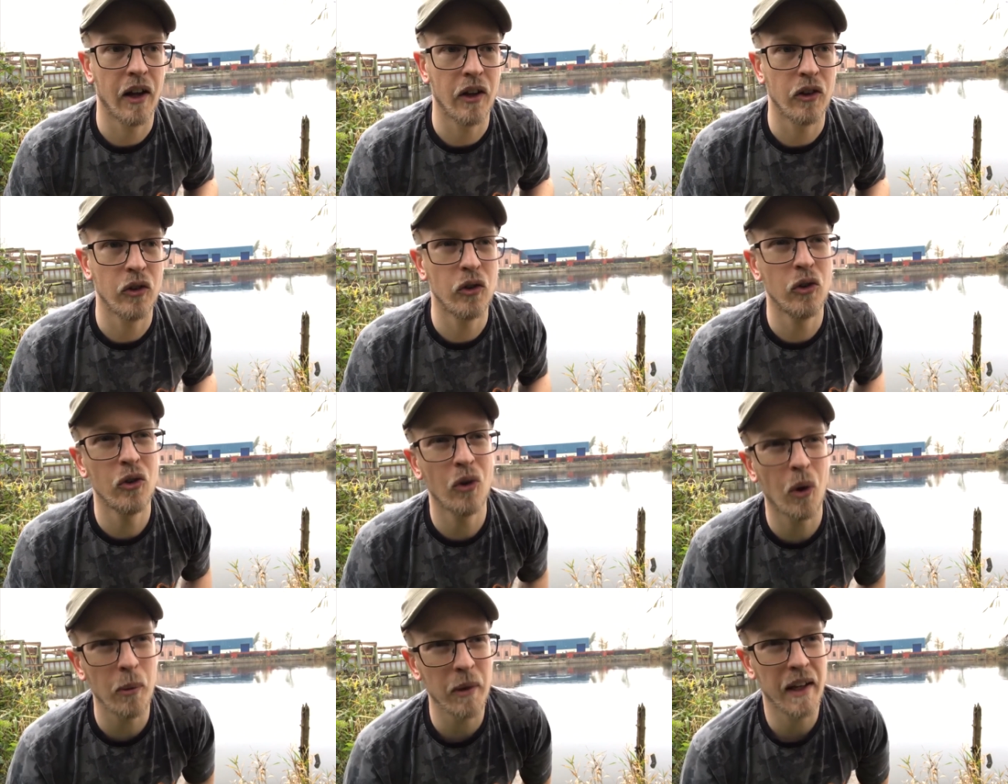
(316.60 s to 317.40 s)

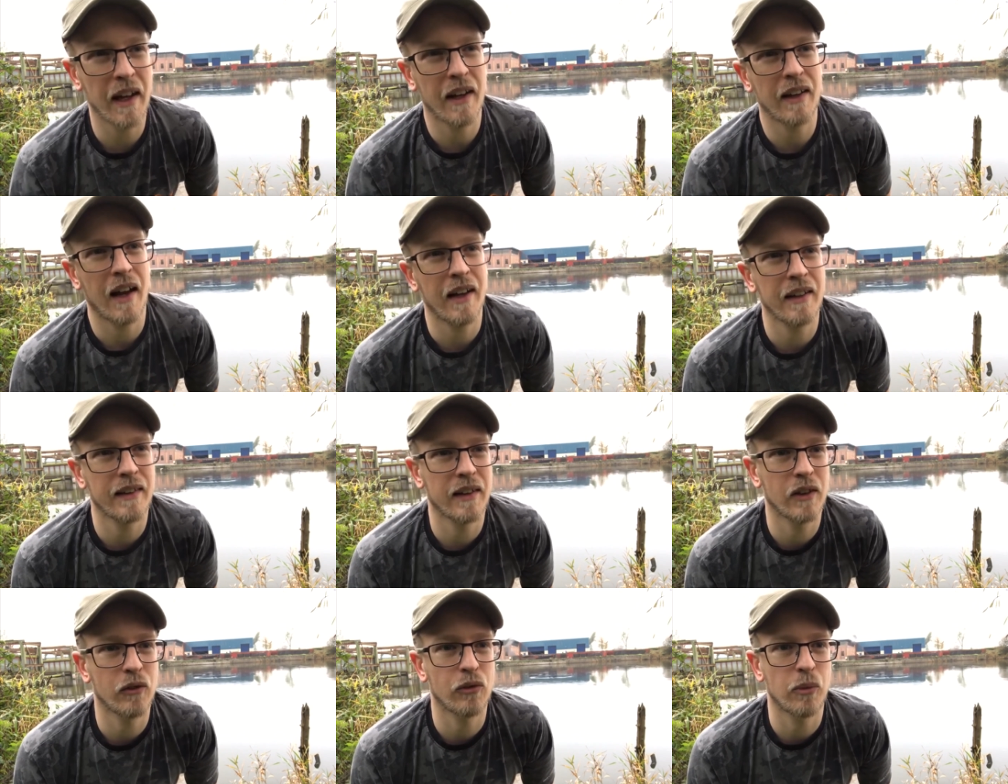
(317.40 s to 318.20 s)
Normally I
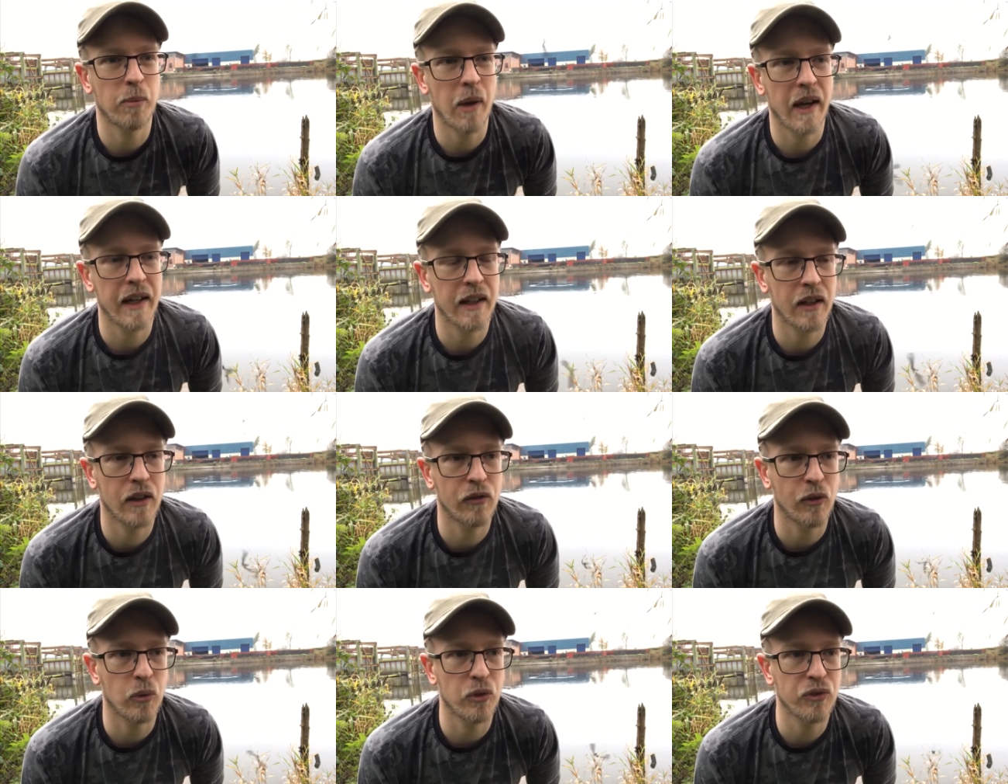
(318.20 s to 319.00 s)
think for pike, if I
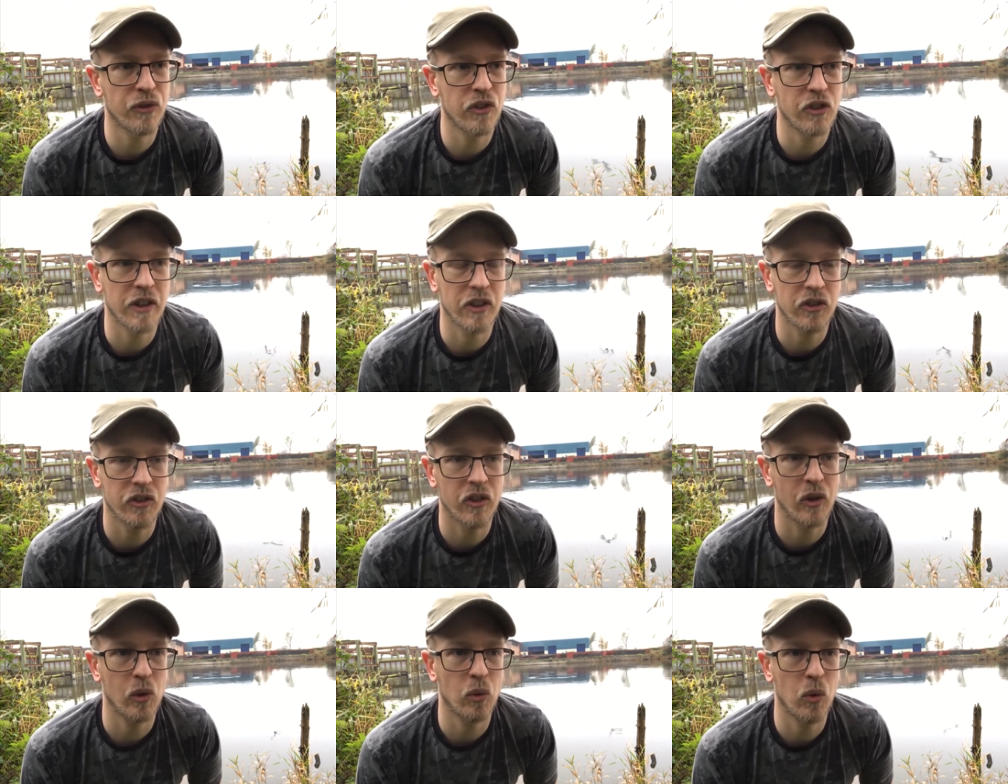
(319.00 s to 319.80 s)
was fishing a
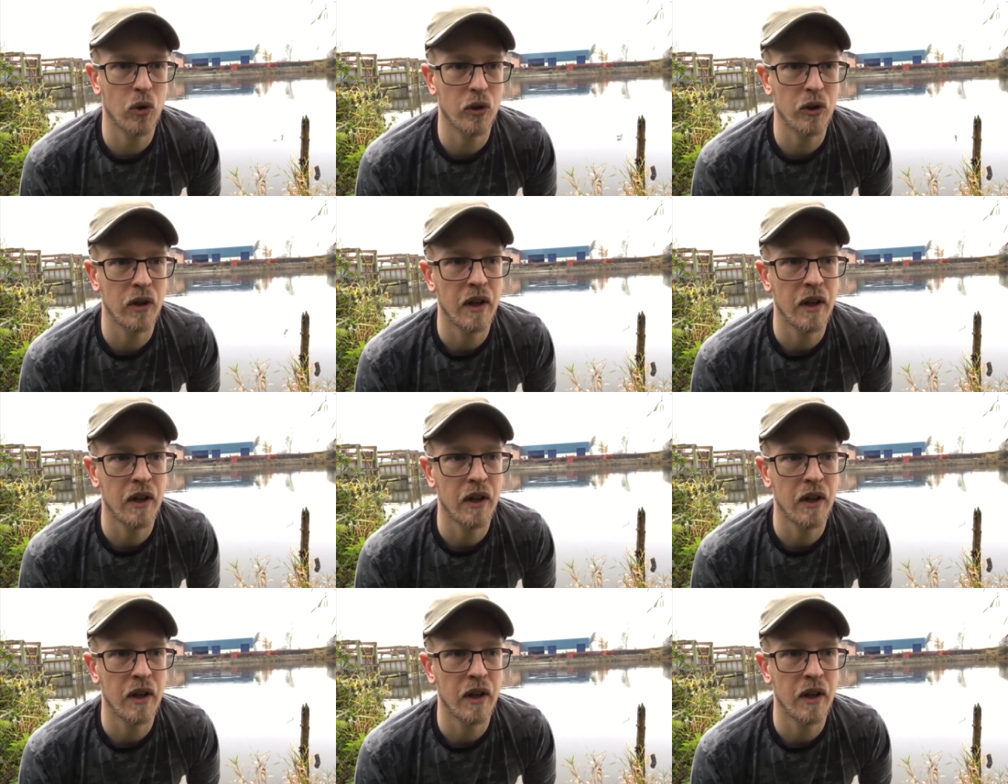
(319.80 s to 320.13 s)
still water,